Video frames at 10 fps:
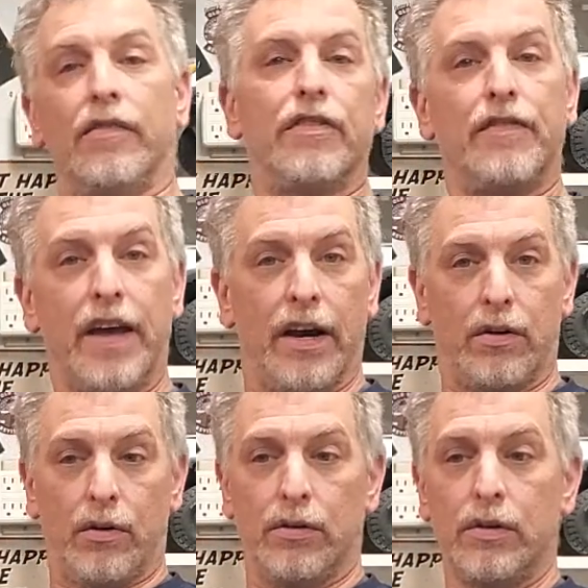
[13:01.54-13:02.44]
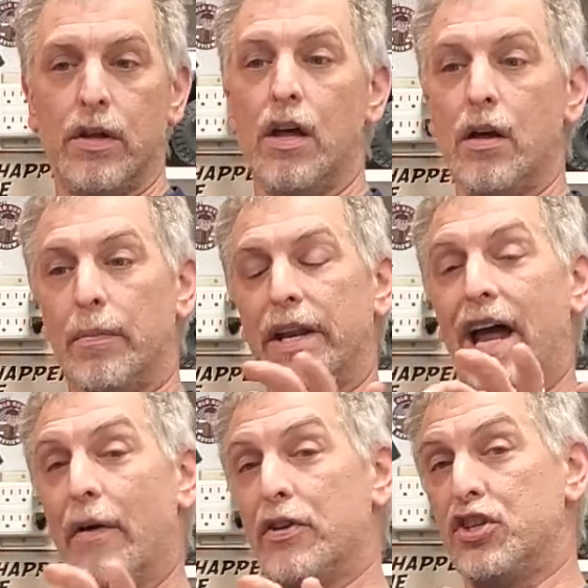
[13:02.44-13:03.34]
of the vehicle. But
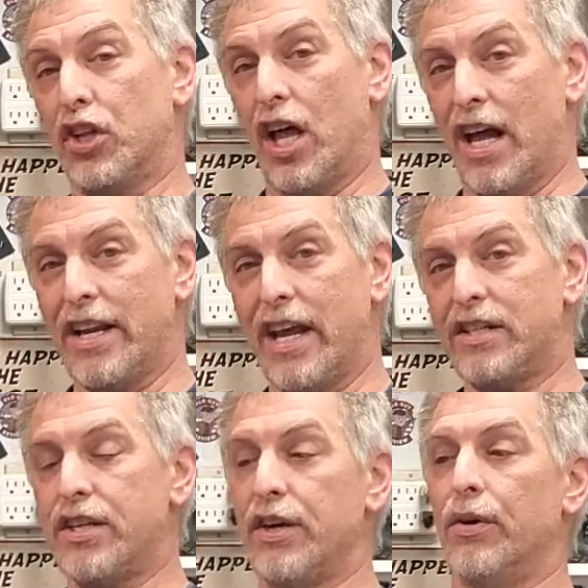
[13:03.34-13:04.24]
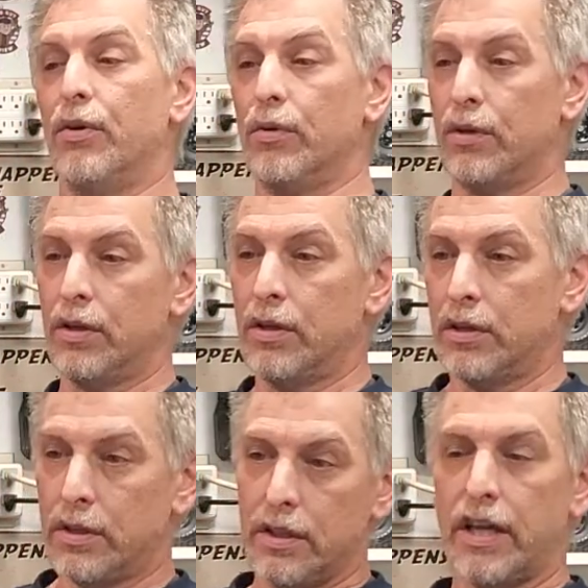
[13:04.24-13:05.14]
now the Gelande 2
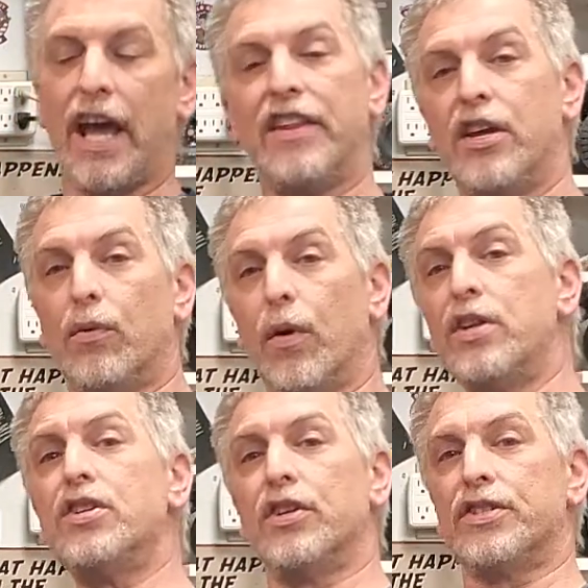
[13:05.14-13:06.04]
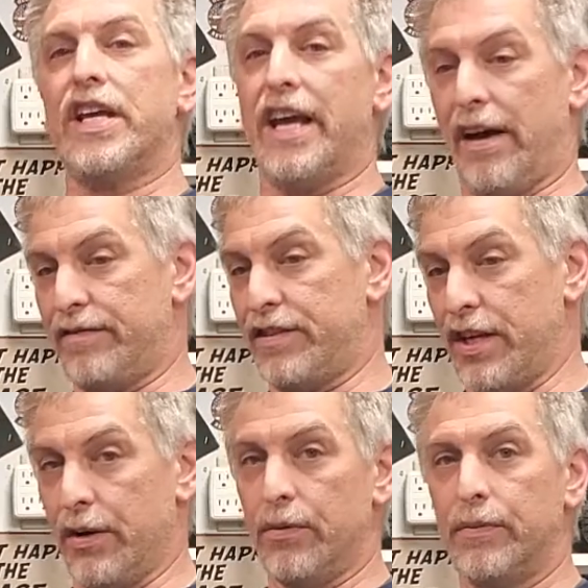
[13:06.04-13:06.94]
and the original
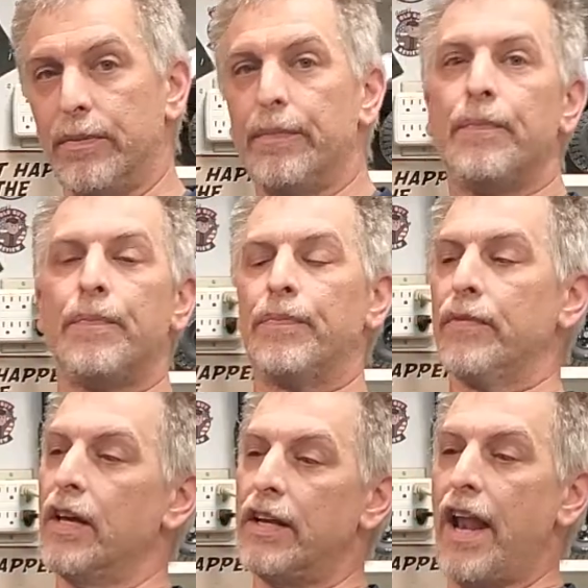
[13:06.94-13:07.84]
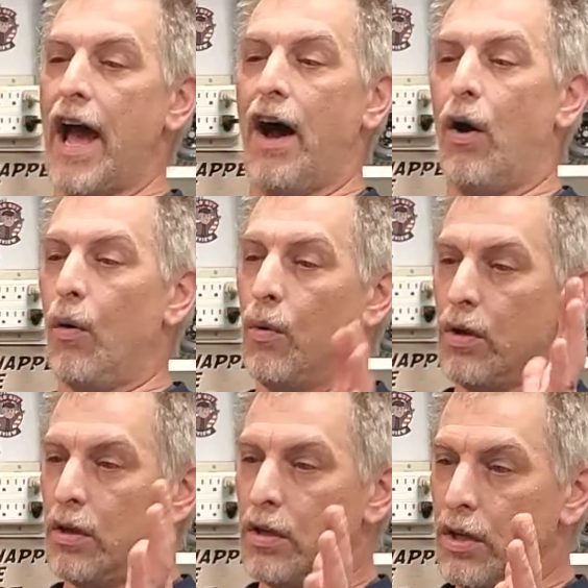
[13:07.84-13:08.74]
TF2, now
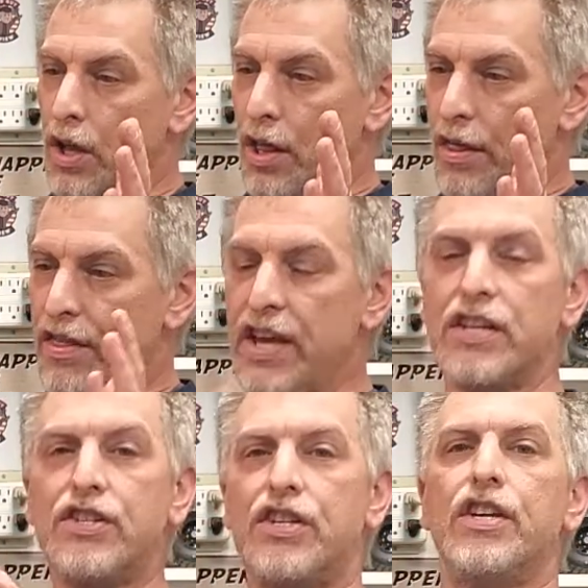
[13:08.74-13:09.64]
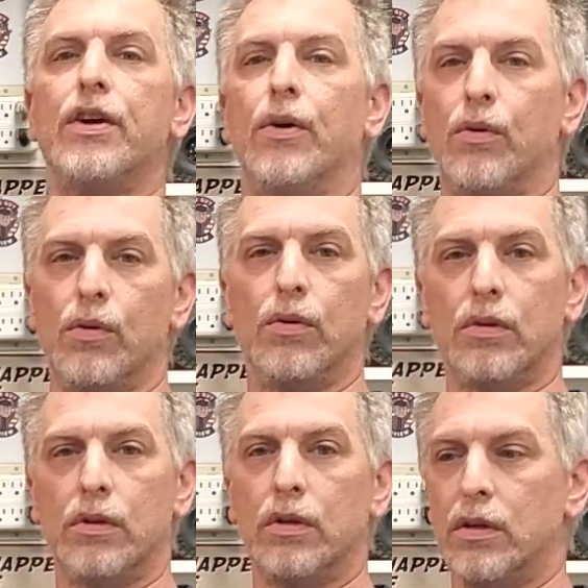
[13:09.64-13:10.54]
these two,
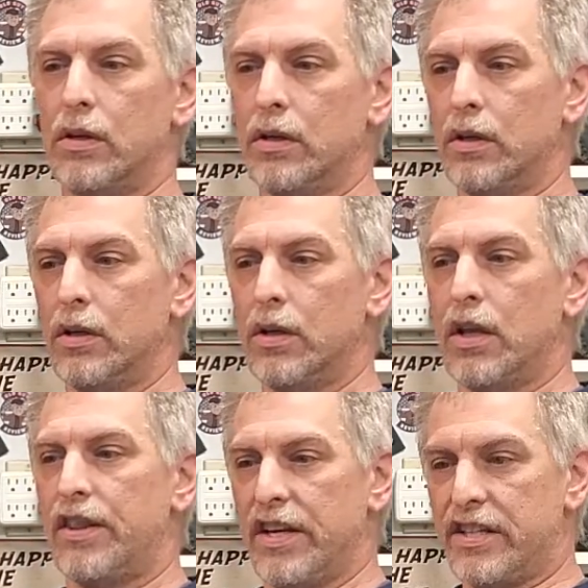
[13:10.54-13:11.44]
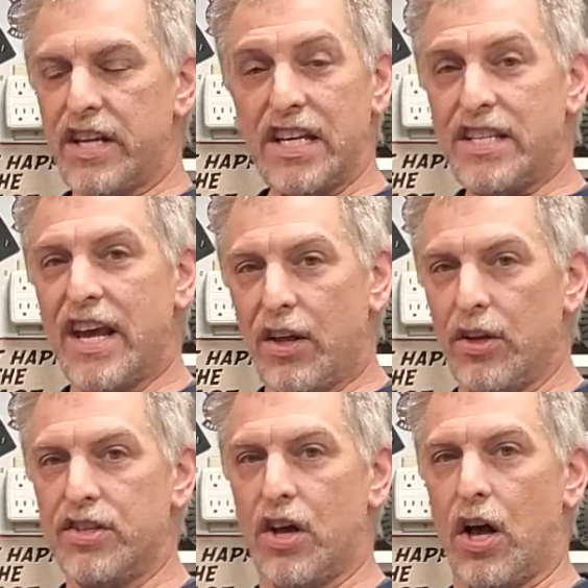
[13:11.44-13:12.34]
the detail
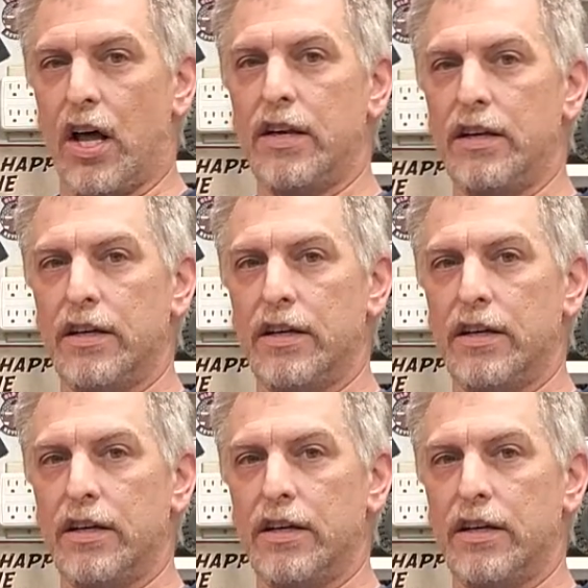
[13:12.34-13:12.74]
is on,